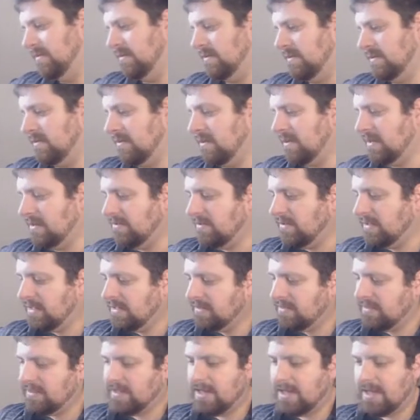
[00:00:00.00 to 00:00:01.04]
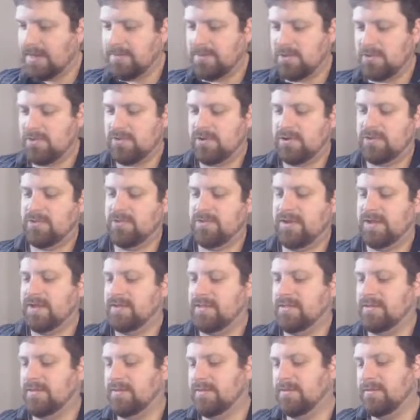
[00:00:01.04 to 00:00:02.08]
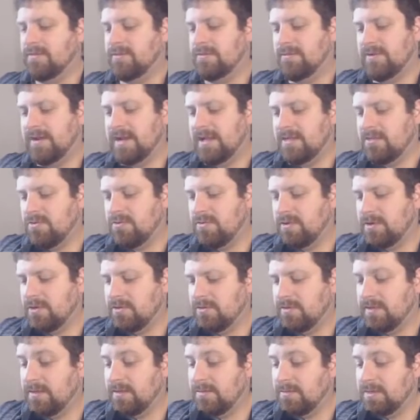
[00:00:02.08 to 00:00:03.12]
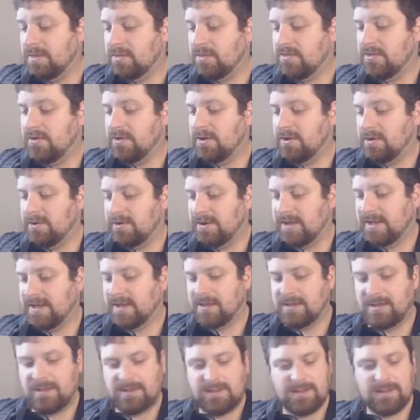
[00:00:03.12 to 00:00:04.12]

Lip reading: Didn't even get the Kaiba structure deck till, or not structure, that'd be the starter deck,